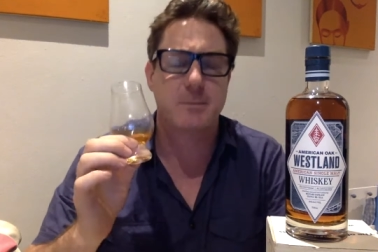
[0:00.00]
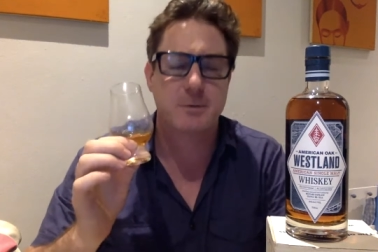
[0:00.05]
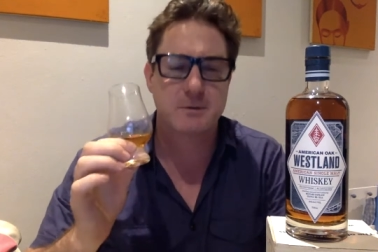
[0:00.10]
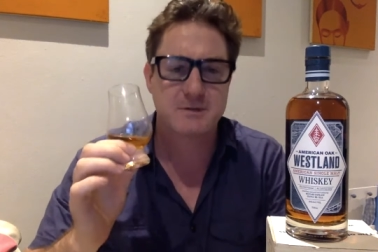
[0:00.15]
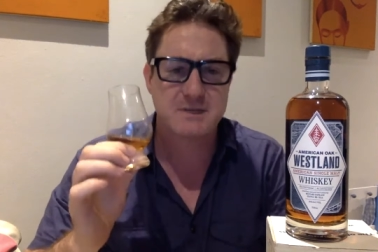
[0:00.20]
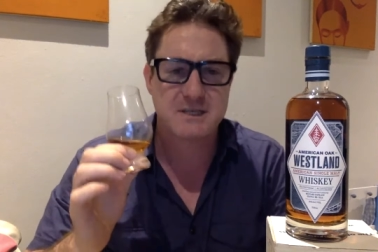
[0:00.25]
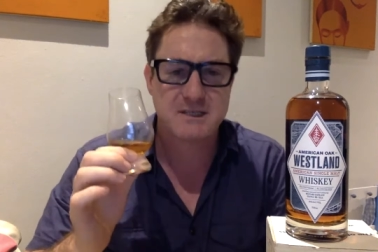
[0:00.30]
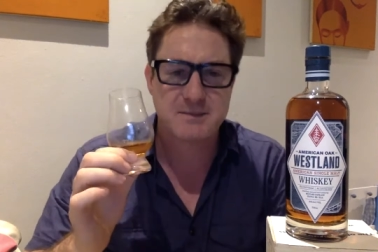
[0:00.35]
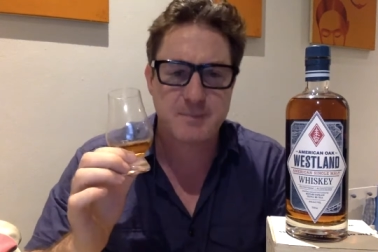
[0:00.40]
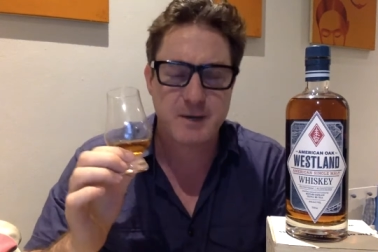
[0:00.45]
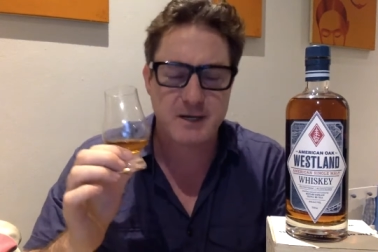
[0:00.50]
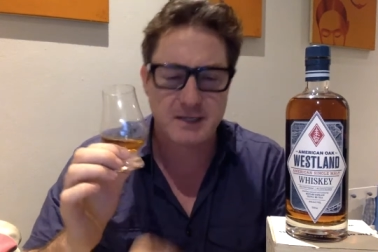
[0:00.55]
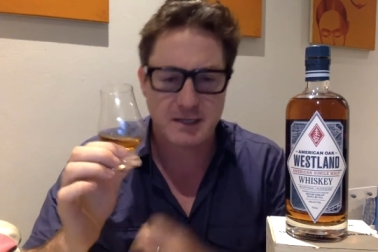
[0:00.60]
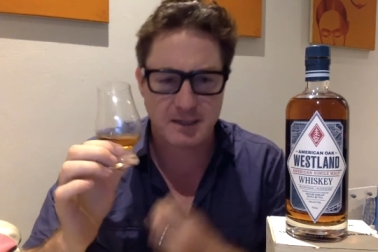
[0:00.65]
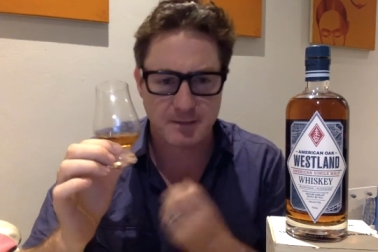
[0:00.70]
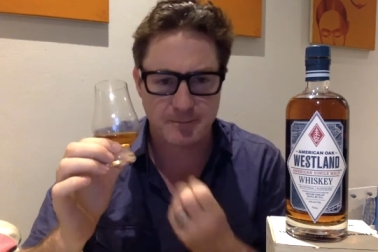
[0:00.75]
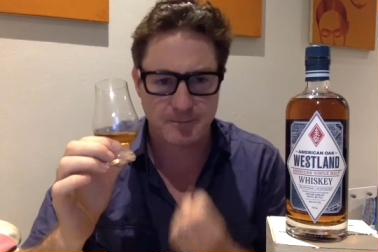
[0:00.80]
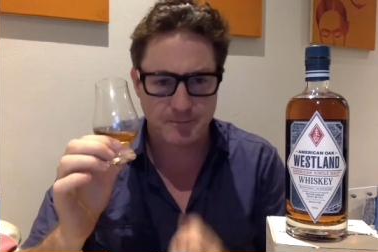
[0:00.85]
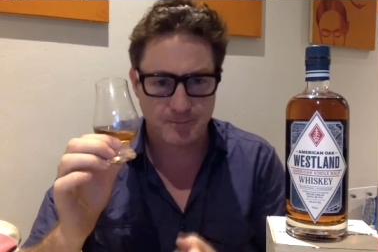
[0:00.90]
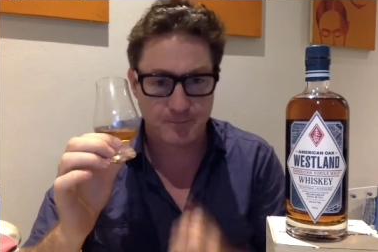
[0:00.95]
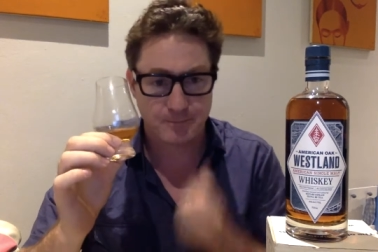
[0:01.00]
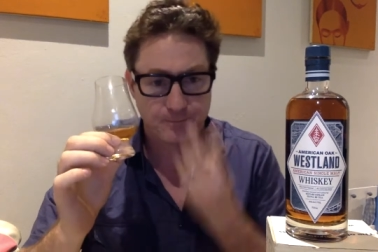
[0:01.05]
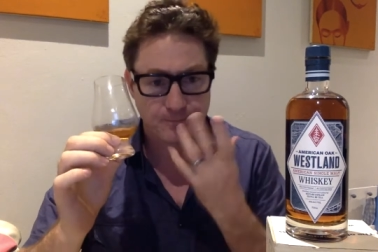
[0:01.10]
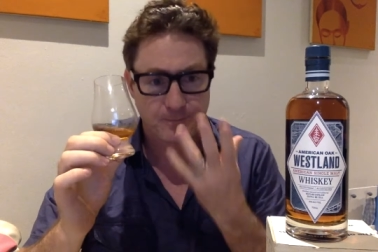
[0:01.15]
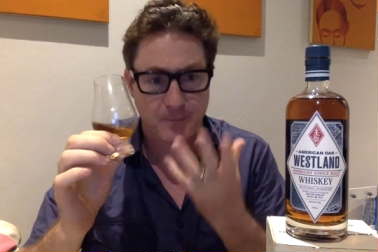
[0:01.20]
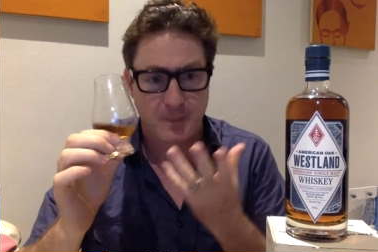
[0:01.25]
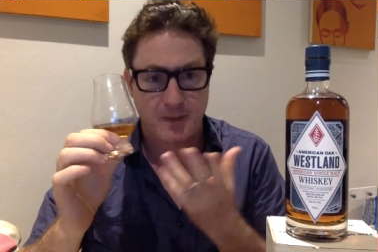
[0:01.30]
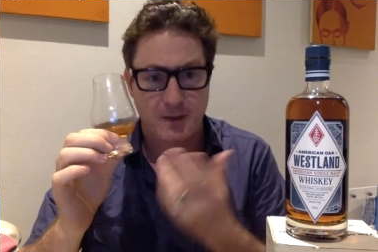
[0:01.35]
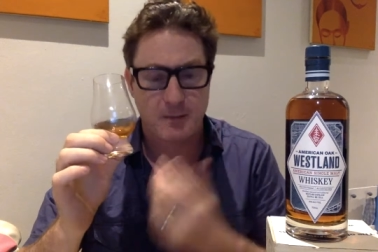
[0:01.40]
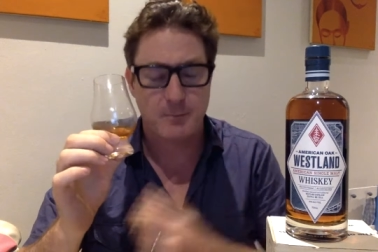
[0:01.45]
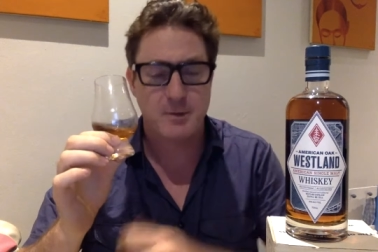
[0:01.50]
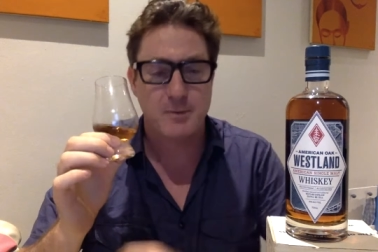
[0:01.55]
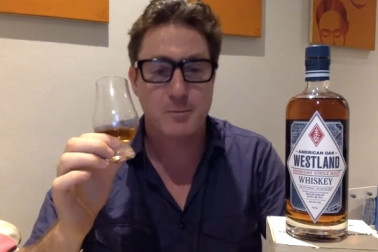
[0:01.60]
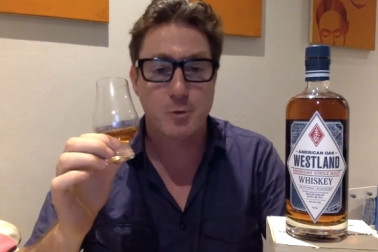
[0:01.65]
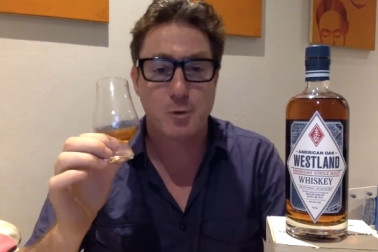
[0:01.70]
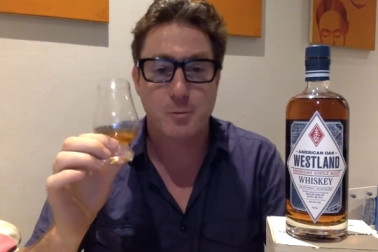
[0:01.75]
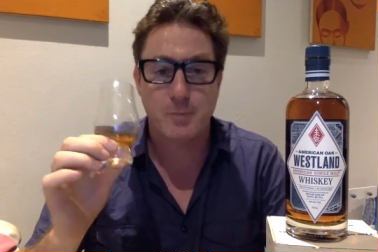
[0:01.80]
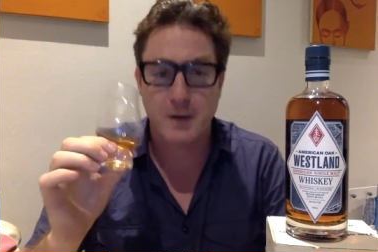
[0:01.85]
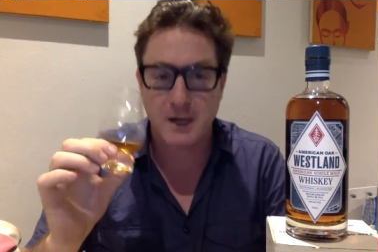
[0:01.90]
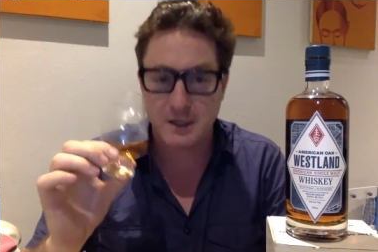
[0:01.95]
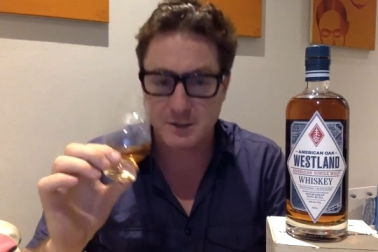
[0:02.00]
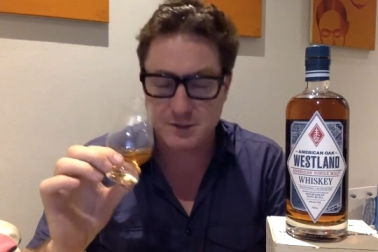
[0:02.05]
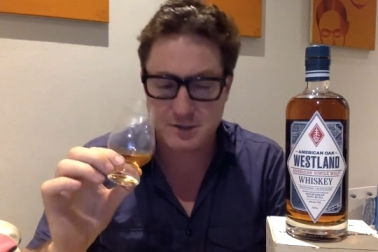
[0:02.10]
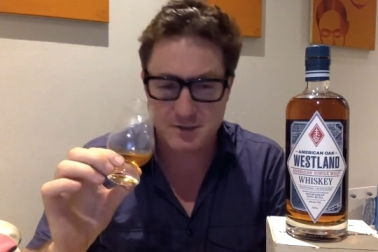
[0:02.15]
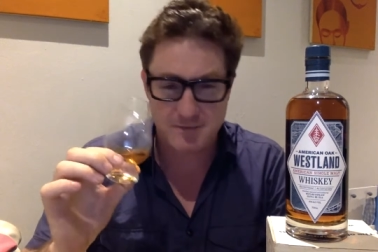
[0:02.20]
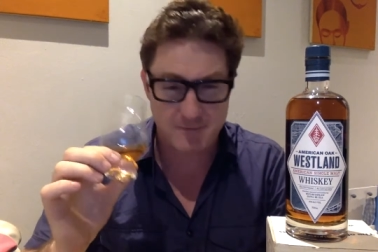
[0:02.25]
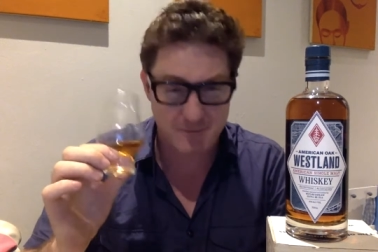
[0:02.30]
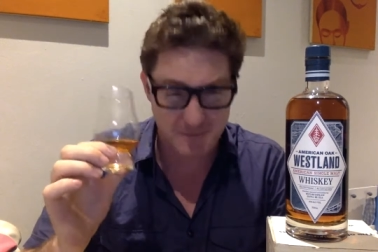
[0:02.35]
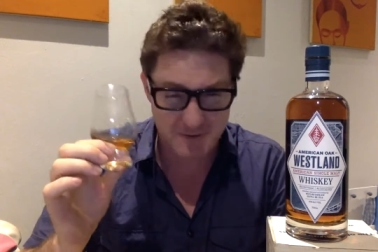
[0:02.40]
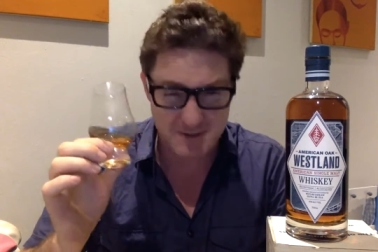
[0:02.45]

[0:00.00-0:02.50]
I was expecting a bit more punch,